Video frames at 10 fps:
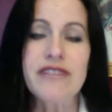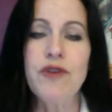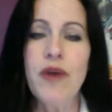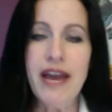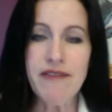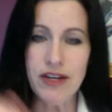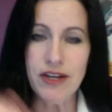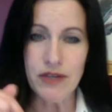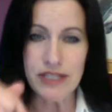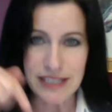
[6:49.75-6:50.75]
If you haven't
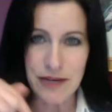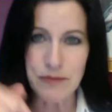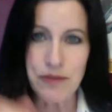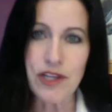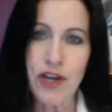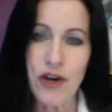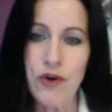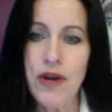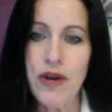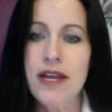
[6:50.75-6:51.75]
noticed, down below,